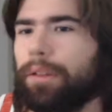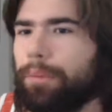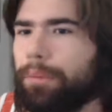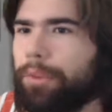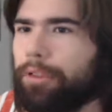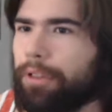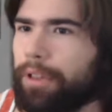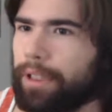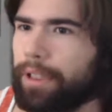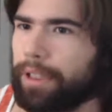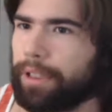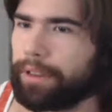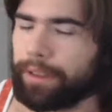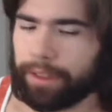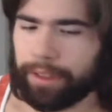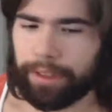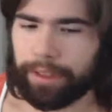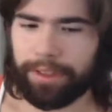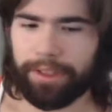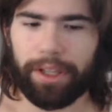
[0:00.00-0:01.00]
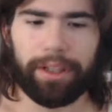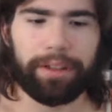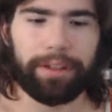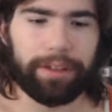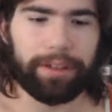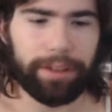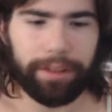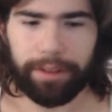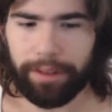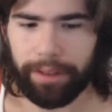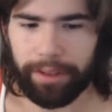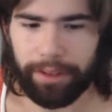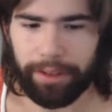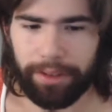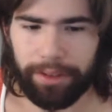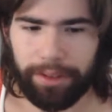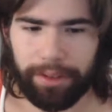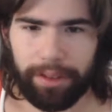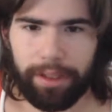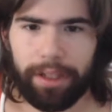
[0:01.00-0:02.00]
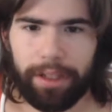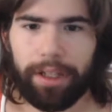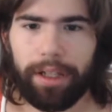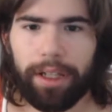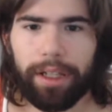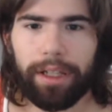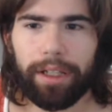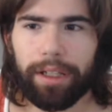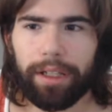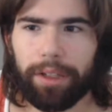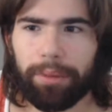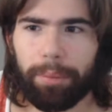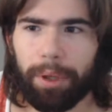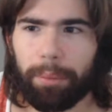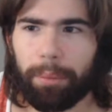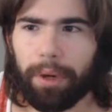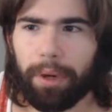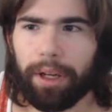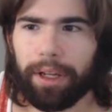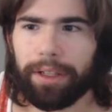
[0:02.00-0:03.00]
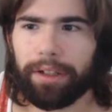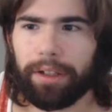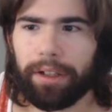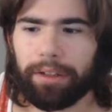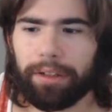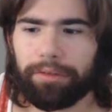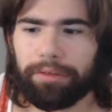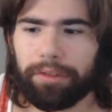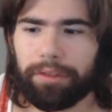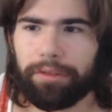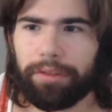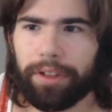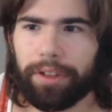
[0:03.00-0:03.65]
creating things, editing things, get my mind off of